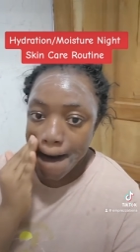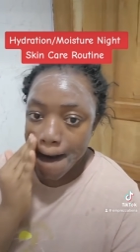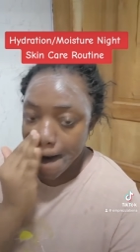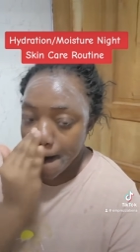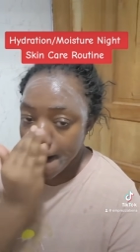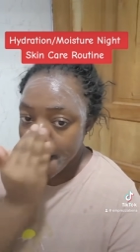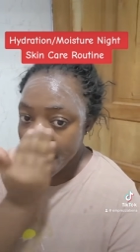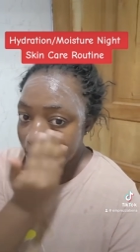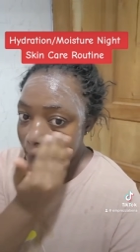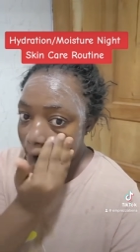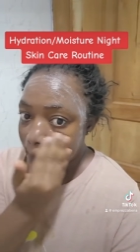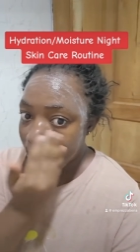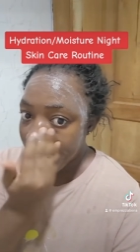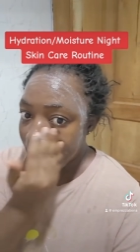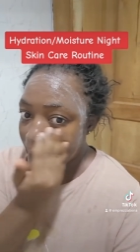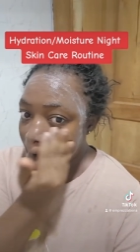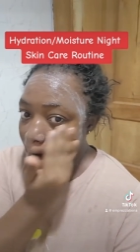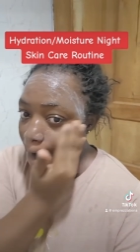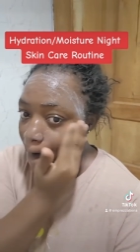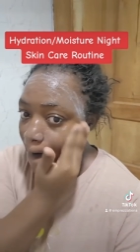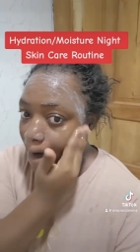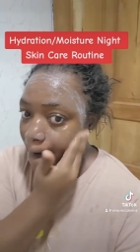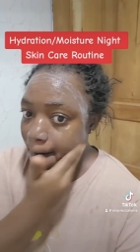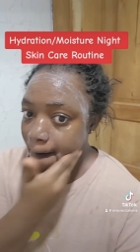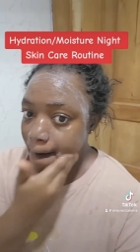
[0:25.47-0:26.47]
All right,
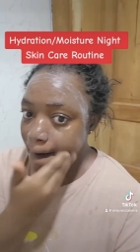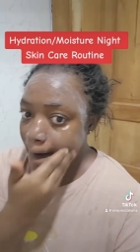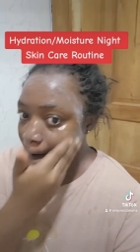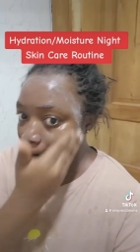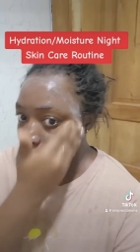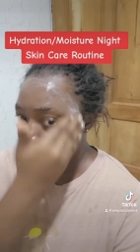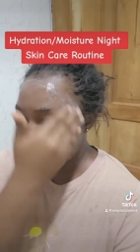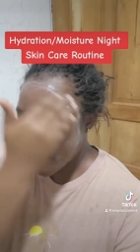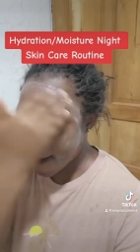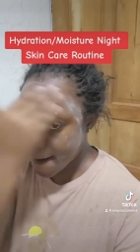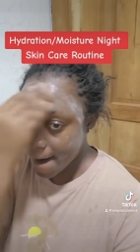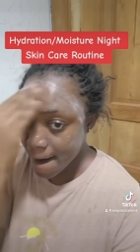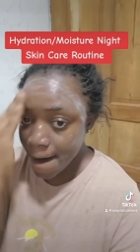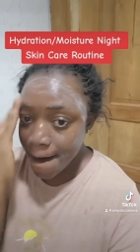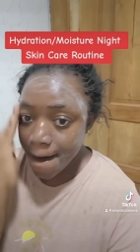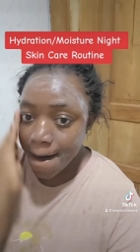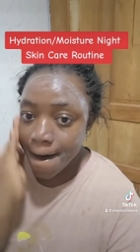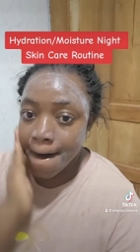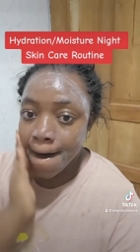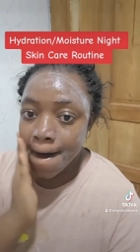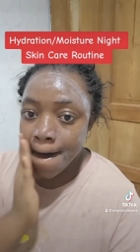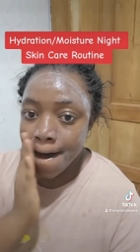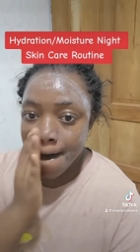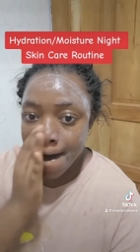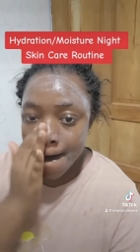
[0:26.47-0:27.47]
so first of all, I
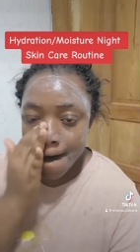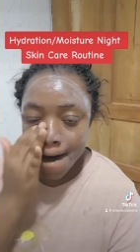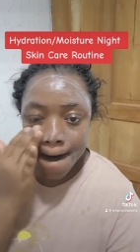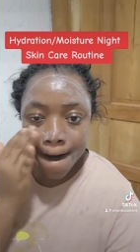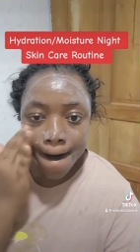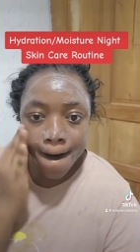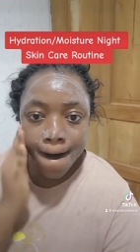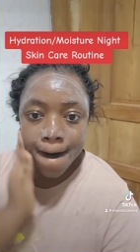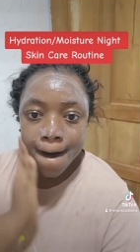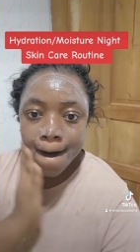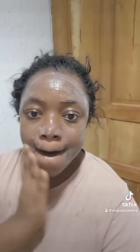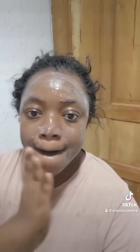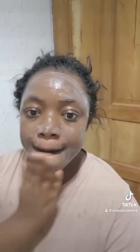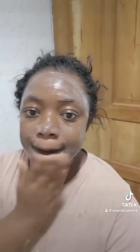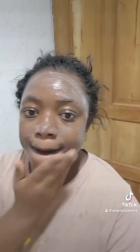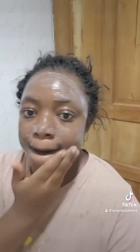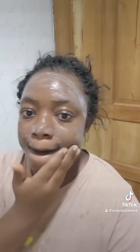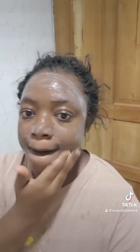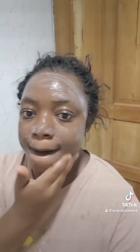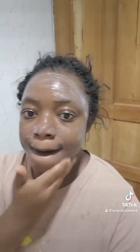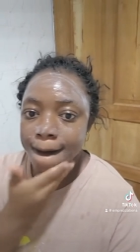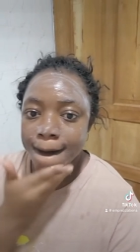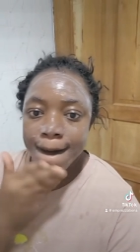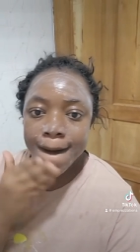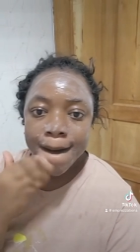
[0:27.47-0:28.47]
am washing my face
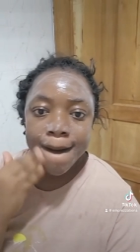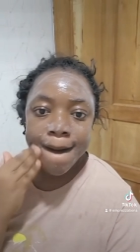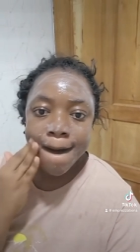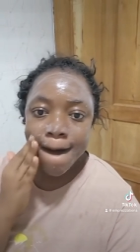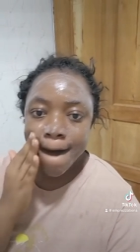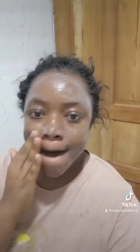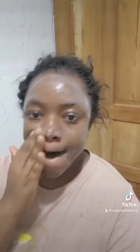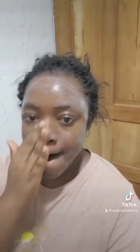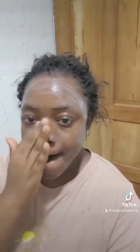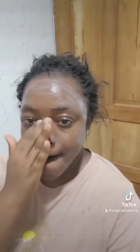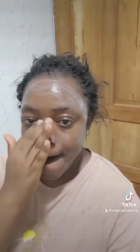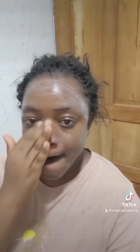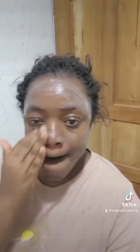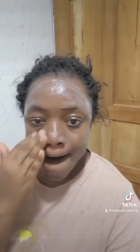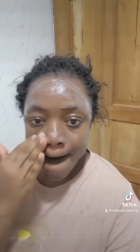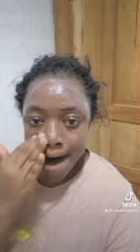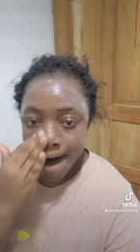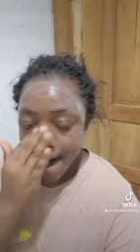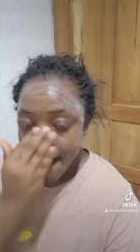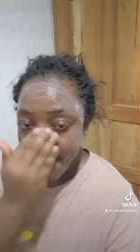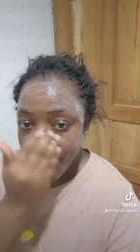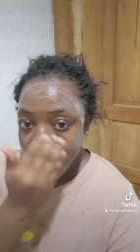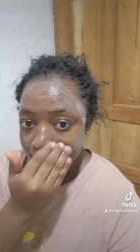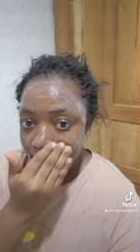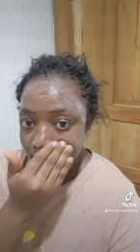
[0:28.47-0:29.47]
with my
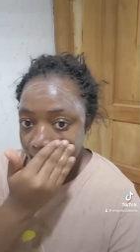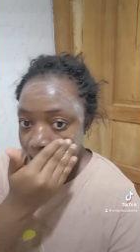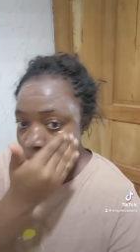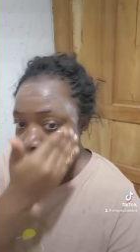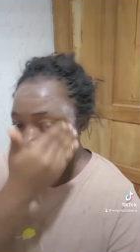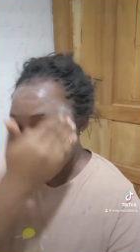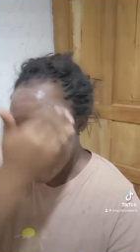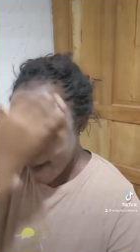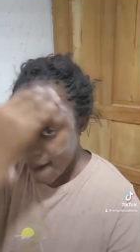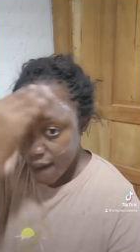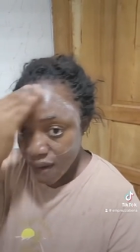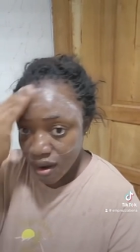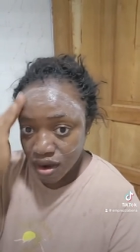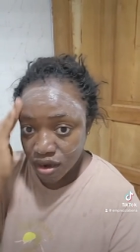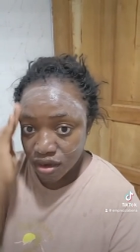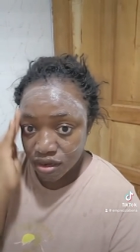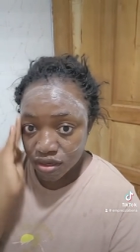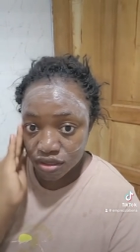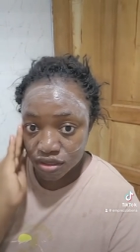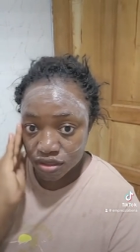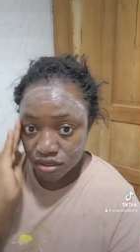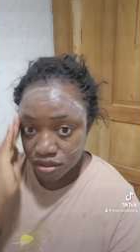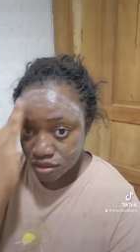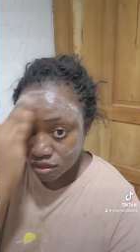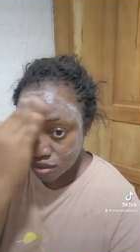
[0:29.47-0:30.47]
hydrating cleanser
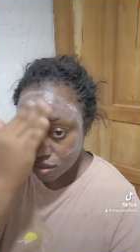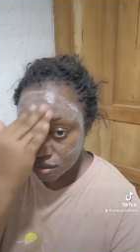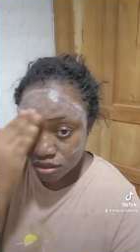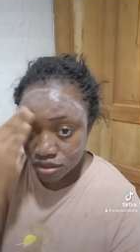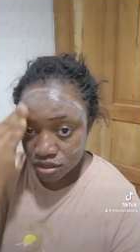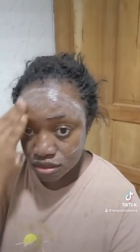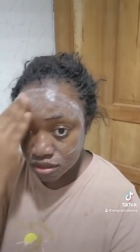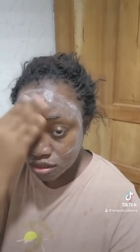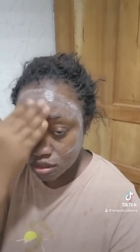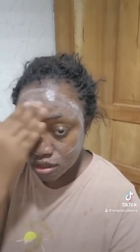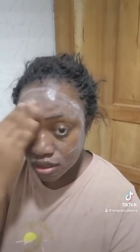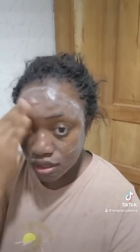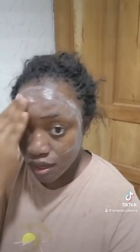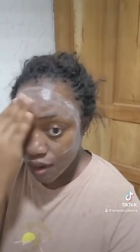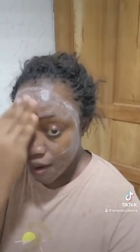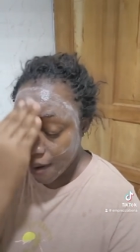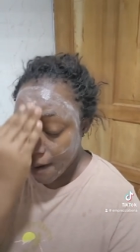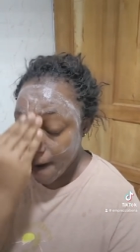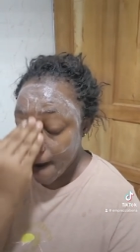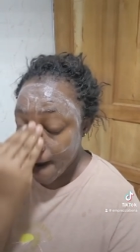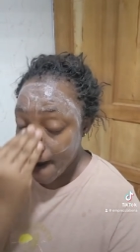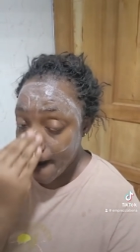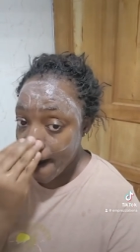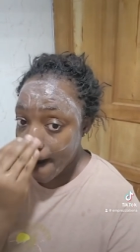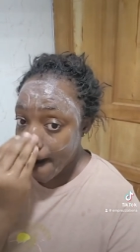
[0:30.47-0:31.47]
from St.
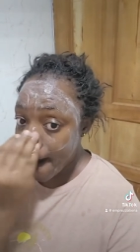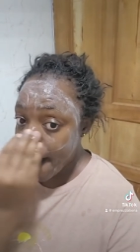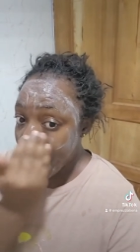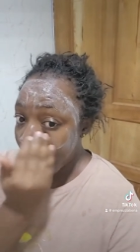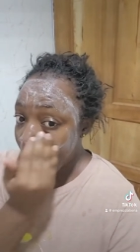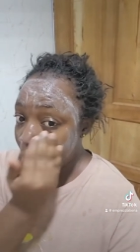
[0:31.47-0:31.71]
Ives.